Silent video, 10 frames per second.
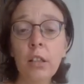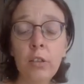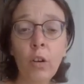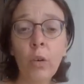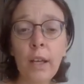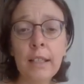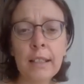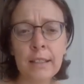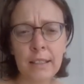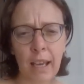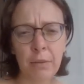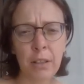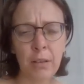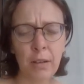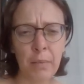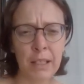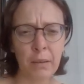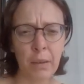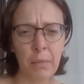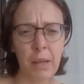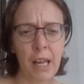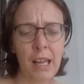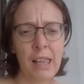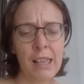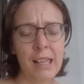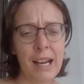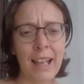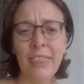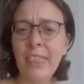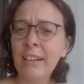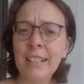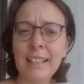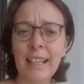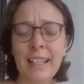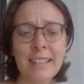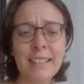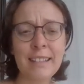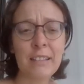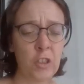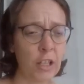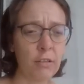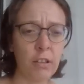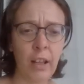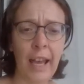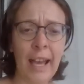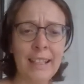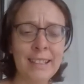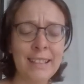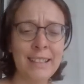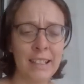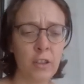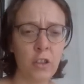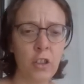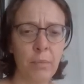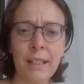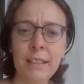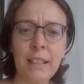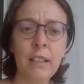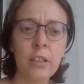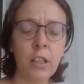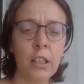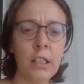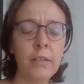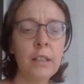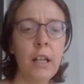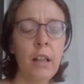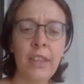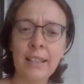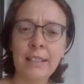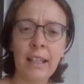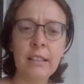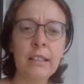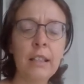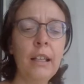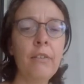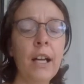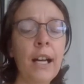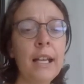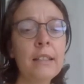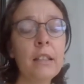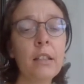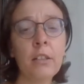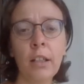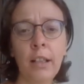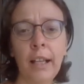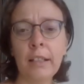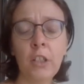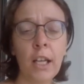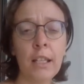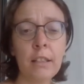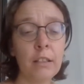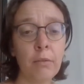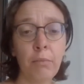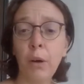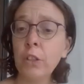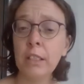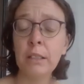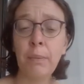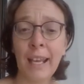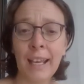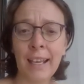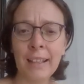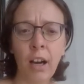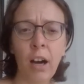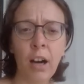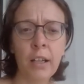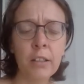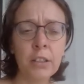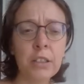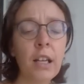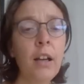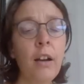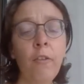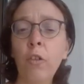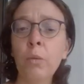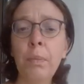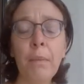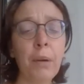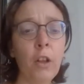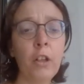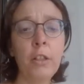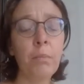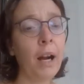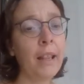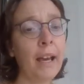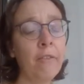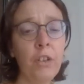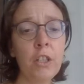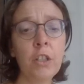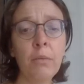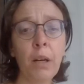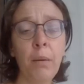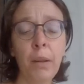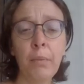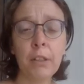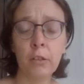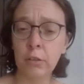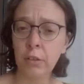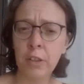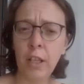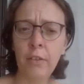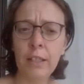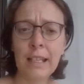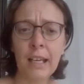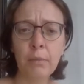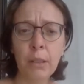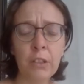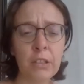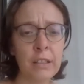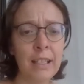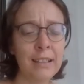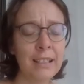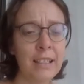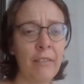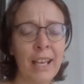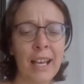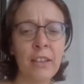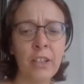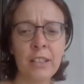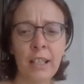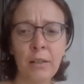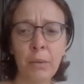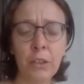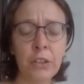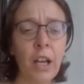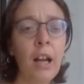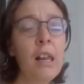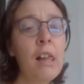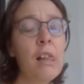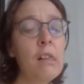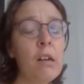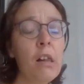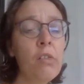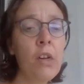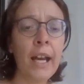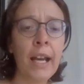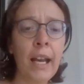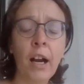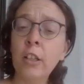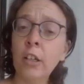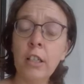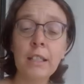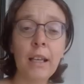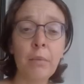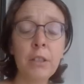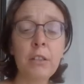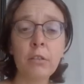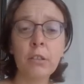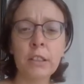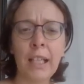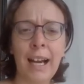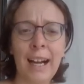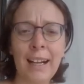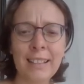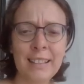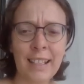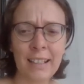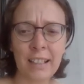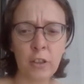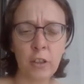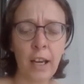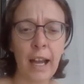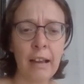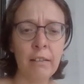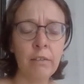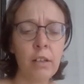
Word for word: noise is kept to a minimum and there is less general hazards in the shopping centre so there's less deliveries so less chances of boxes being in aisles for people who might have vision problems or service animals that need to navigate those animals they i know some stores are starting to have